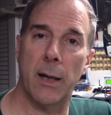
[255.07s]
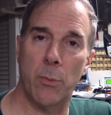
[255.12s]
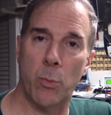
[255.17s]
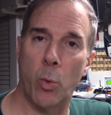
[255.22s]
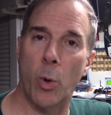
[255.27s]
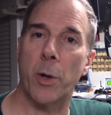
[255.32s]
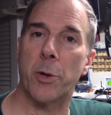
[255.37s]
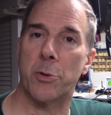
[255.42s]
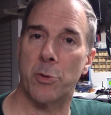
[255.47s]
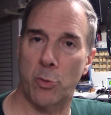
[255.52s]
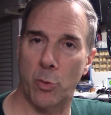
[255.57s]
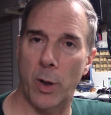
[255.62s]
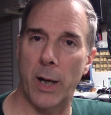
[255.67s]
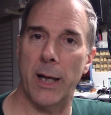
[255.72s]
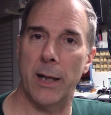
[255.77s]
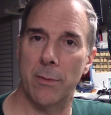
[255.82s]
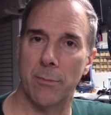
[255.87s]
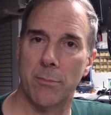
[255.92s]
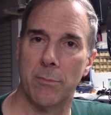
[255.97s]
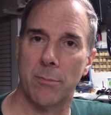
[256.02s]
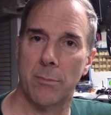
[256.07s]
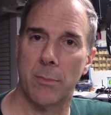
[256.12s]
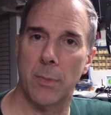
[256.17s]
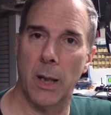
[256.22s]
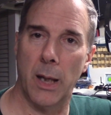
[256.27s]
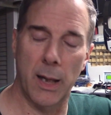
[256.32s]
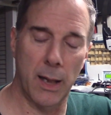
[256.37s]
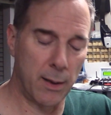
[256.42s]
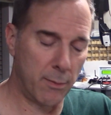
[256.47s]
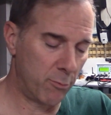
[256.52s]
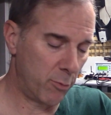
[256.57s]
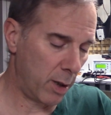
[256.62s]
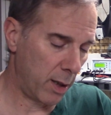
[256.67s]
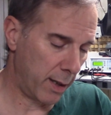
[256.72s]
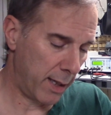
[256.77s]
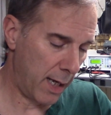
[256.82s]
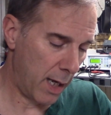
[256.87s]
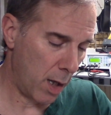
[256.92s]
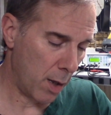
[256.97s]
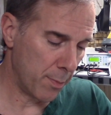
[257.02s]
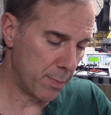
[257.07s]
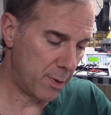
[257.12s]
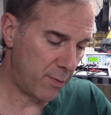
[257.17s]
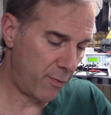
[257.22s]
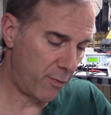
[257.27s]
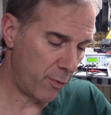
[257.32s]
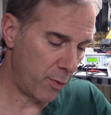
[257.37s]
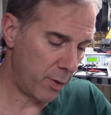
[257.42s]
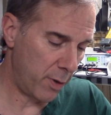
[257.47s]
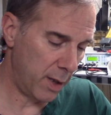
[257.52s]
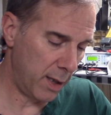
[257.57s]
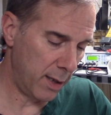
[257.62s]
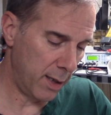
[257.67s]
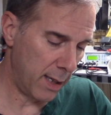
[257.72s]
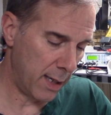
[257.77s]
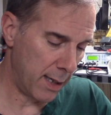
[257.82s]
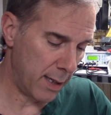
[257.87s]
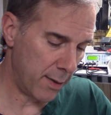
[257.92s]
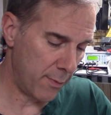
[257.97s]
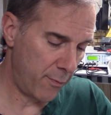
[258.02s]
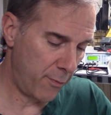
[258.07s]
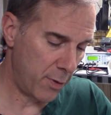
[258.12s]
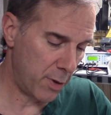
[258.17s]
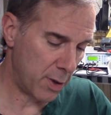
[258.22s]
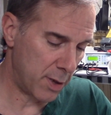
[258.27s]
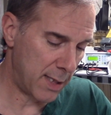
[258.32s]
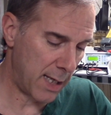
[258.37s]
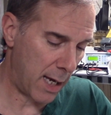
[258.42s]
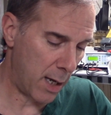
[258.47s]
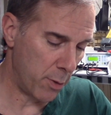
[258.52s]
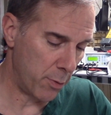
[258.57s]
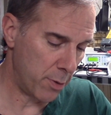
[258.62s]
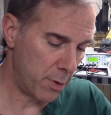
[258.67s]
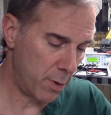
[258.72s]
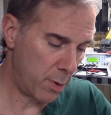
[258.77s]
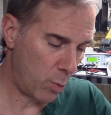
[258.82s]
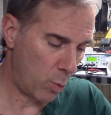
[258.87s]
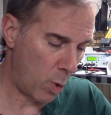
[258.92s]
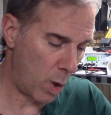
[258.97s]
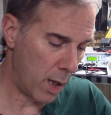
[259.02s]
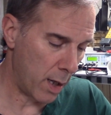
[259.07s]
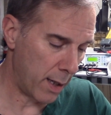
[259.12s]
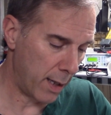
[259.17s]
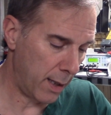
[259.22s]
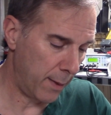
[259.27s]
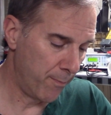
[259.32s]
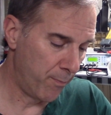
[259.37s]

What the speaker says: Works great. Really helps for the sound quality.